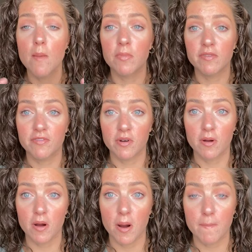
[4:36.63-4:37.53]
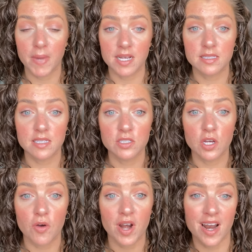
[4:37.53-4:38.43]
but for my skin
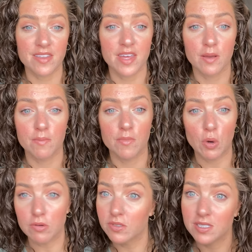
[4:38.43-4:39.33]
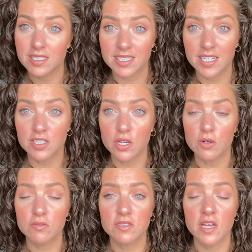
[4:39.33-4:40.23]
tone, and I think most skin
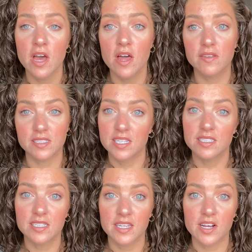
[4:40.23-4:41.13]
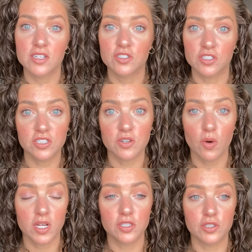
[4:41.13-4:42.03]
tones, the tint in there is just
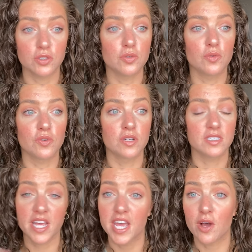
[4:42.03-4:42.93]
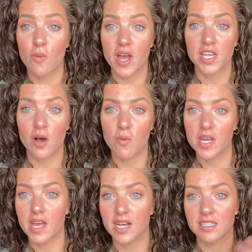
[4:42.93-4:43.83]
going to take away that
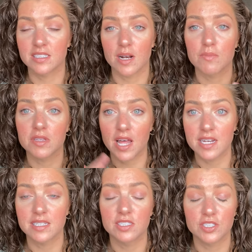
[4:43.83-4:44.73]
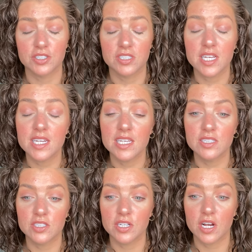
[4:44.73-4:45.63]
white cast. It's going to blend into your skin
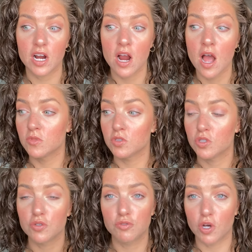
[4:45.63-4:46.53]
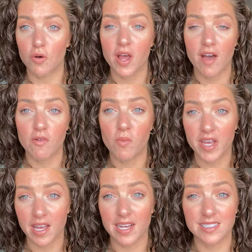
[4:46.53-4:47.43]
easier, so you don't have a white
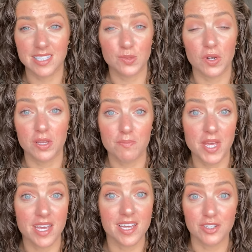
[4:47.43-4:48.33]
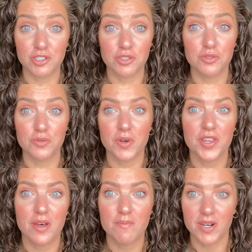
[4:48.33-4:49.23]
cast, because that's one of the big issues with
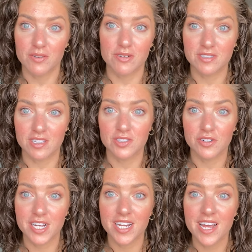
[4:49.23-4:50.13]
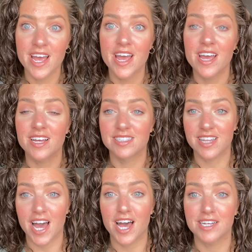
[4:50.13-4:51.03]
a mineral sunscreen, is
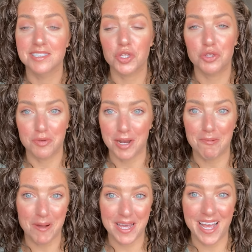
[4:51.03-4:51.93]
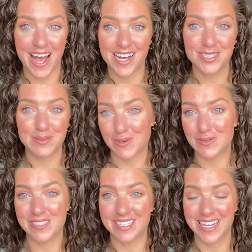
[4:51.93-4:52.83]
that you get a white cast
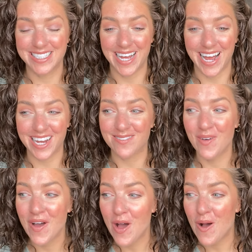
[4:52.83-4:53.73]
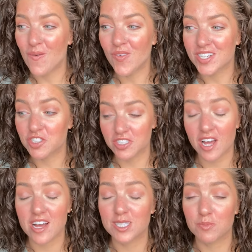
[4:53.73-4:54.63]
most of the time, which
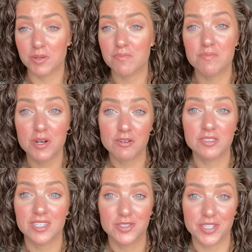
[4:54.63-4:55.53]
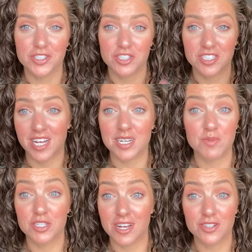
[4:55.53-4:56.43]
sucks. But mineral sunscreens just tend to
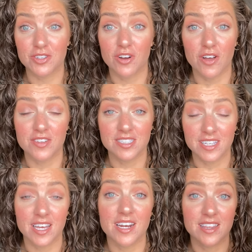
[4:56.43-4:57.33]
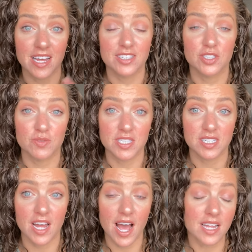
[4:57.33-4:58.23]
be gentler on the skin, and that's the
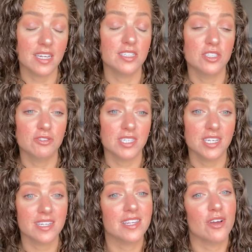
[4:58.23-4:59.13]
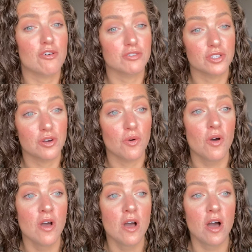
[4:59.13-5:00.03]
reason I like to use it. They also
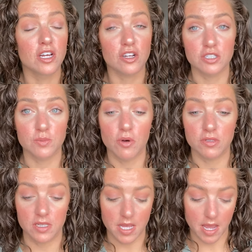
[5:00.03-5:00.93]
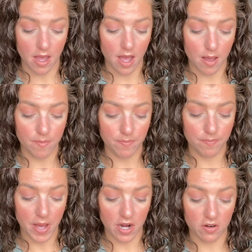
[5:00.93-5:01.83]
are supposedly um,
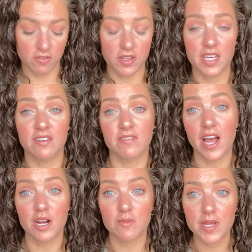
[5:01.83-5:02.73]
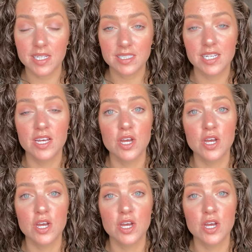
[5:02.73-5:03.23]
better for the environment.